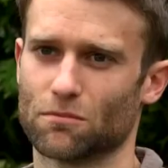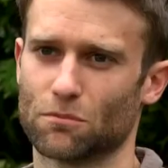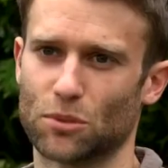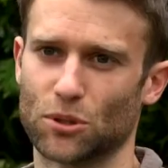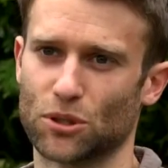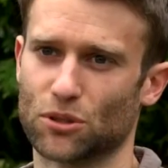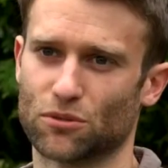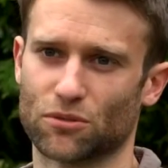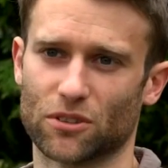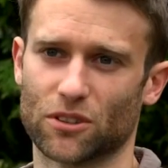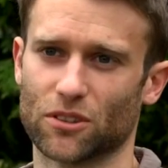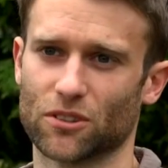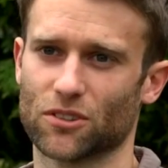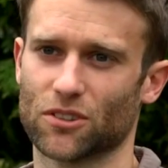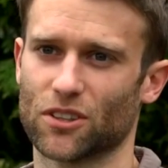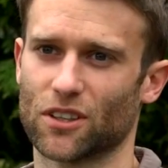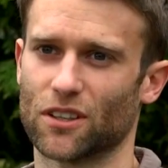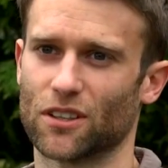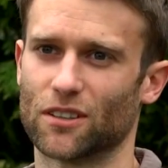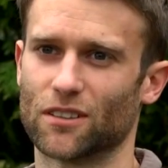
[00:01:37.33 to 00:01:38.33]
beautiful,
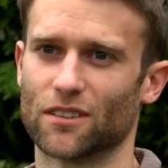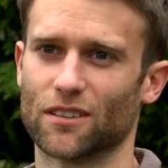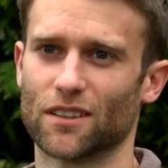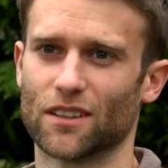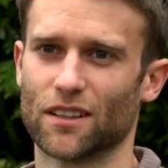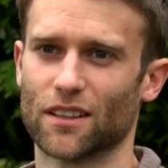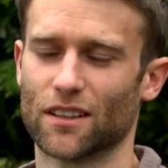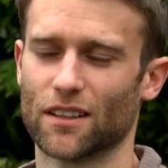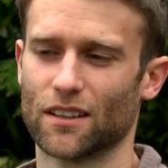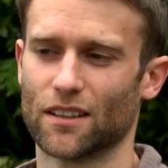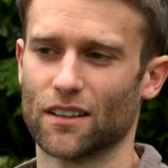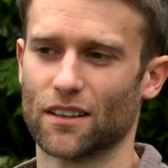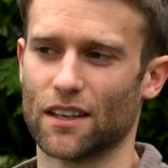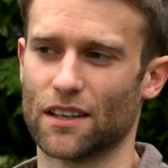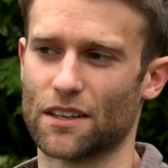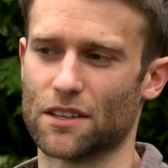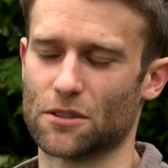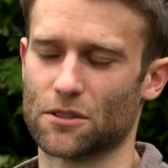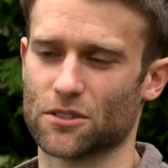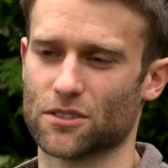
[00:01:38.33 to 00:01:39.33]
so
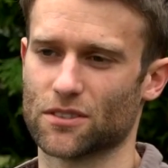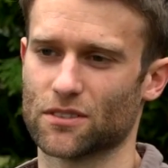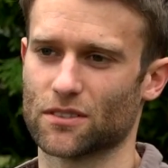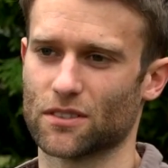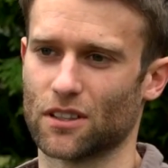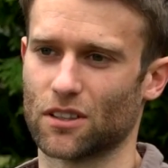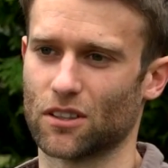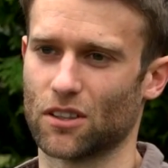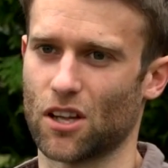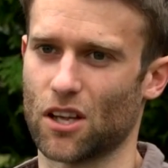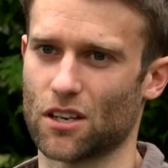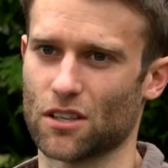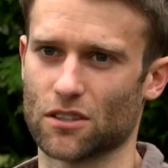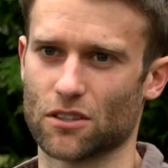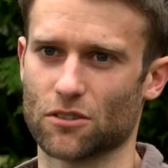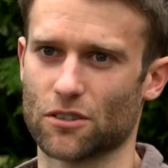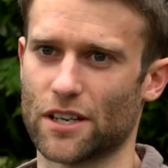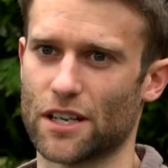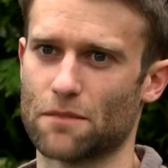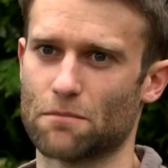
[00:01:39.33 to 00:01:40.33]
and there's a lot of
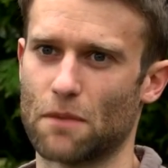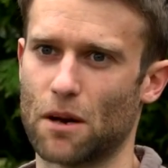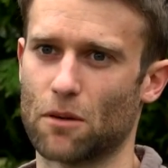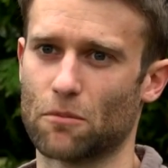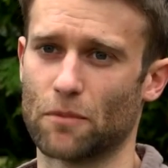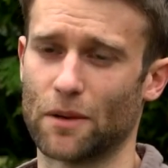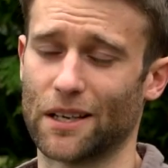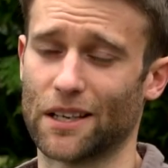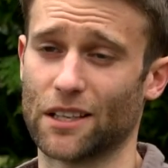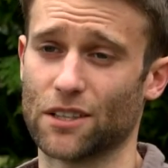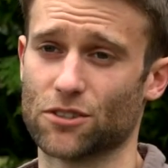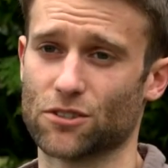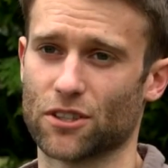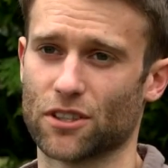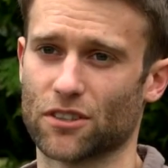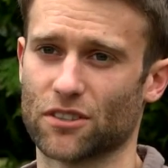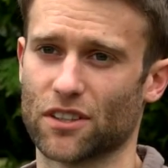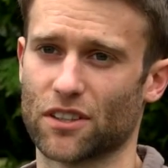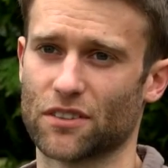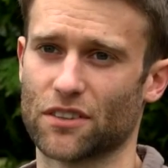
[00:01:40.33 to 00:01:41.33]
great mountain biking
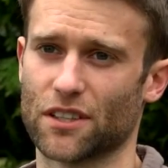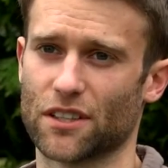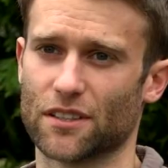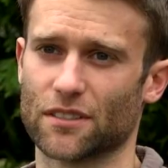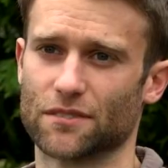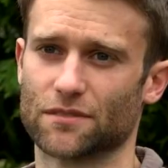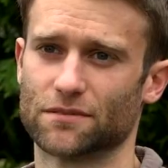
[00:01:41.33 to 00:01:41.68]
trails out there.